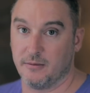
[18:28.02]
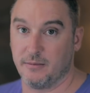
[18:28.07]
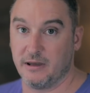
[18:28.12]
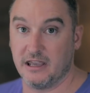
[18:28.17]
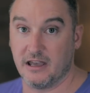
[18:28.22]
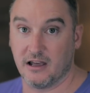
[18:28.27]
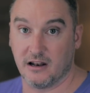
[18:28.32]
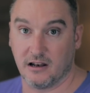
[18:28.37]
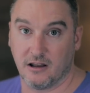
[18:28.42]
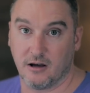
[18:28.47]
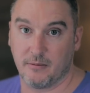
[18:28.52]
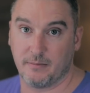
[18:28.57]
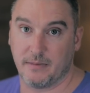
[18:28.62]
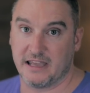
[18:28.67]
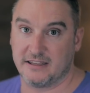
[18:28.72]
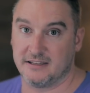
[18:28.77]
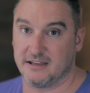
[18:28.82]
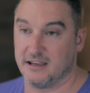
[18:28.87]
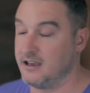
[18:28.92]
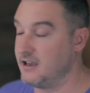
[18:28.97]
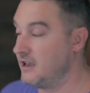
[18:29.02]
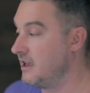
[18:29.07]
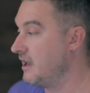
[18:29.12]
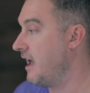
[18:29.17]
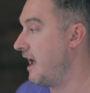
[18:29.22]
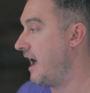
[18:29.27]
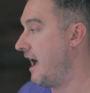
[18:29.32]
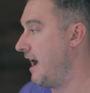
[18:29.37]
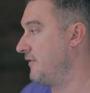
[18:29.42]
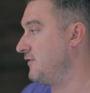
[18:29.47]
are going to be a lot better
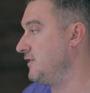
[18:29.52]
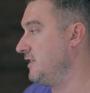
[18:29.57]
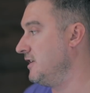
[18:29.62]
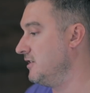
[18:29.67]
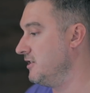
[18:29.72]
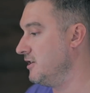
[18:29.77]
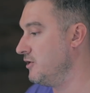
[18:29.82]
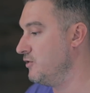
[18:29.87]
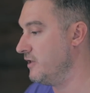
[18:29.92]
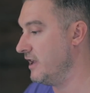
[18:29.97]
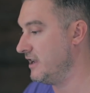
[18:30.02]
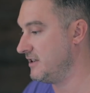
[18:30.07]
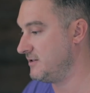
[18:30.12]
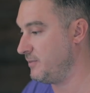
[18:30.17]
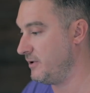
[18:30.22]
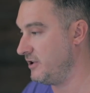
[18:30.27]
after you do this.